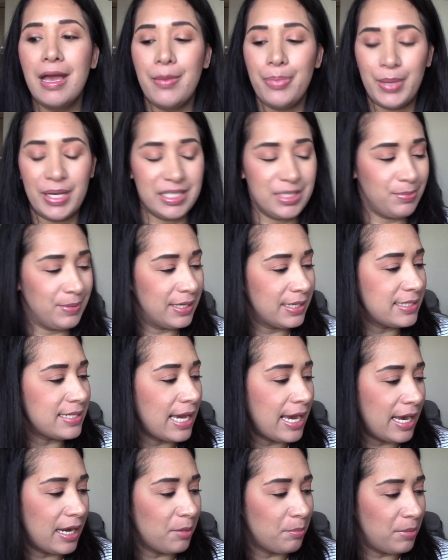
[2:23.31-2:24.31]
That's because I
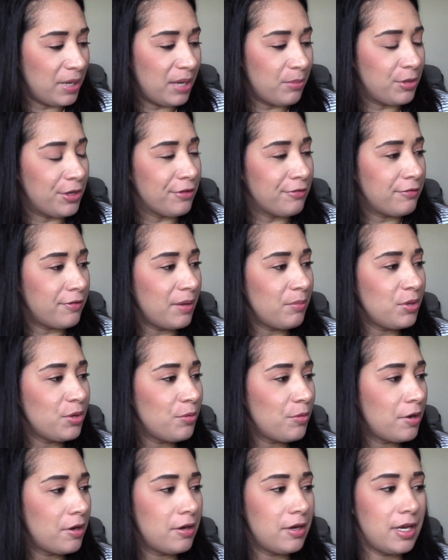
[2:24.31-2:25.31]
had a baby in
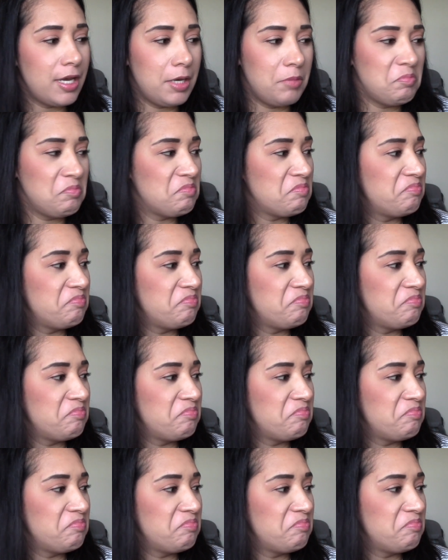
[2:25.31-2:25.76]
February,